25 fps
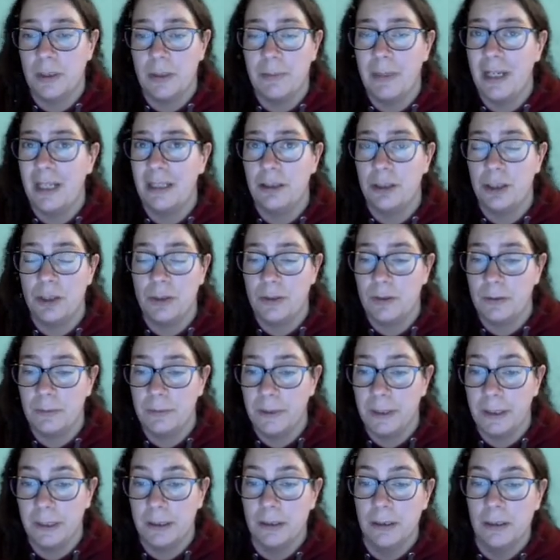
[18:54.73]
match or
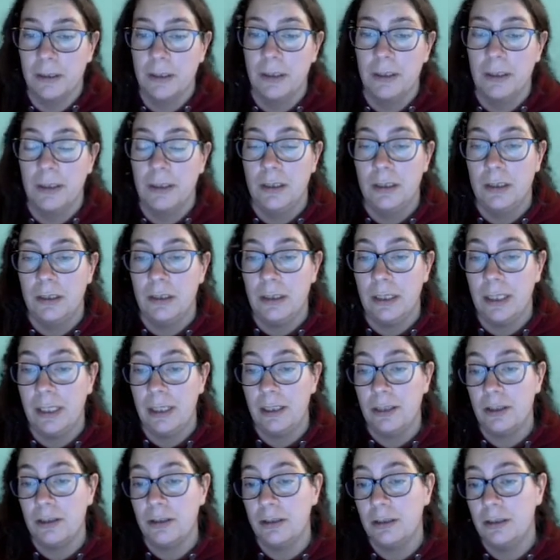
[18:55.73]
something
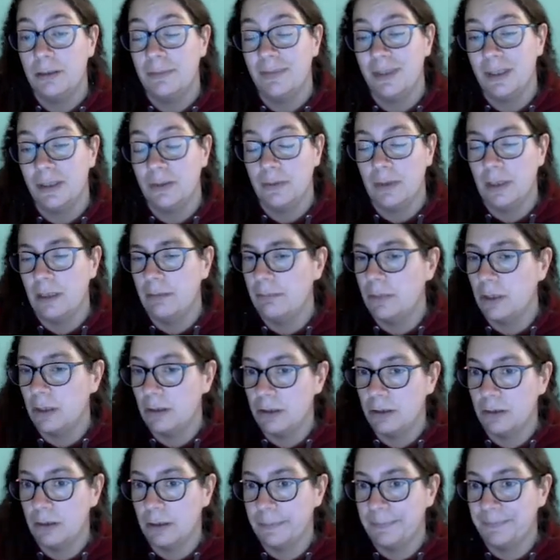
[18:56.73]
later, so I'm not
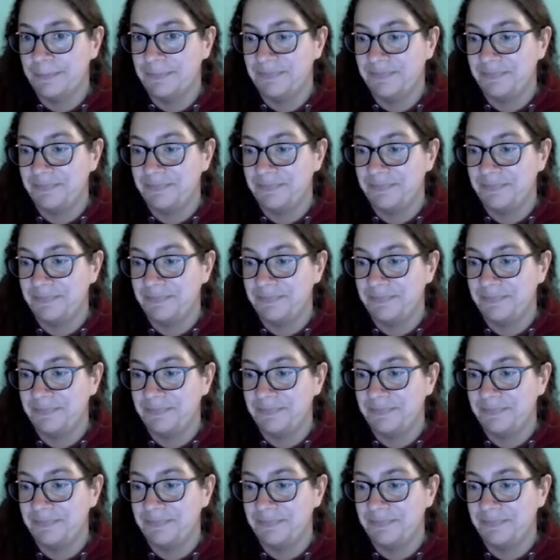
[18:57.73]
sure